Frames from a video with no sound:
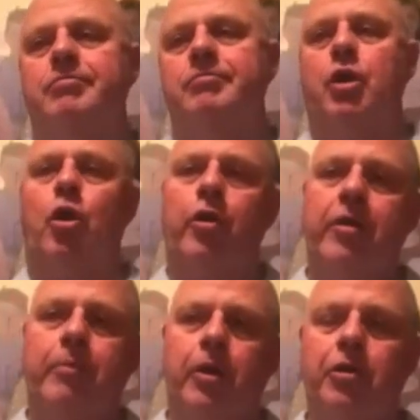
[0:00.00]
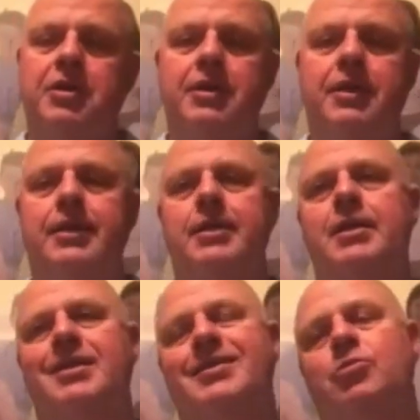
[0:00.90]
herd immunity,
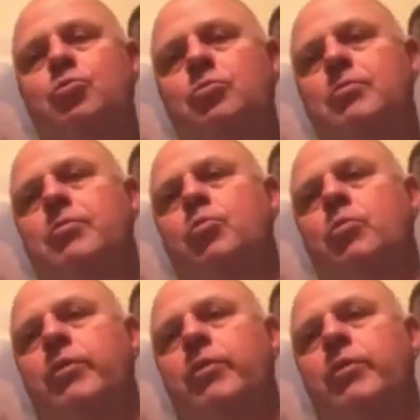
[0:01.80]
when we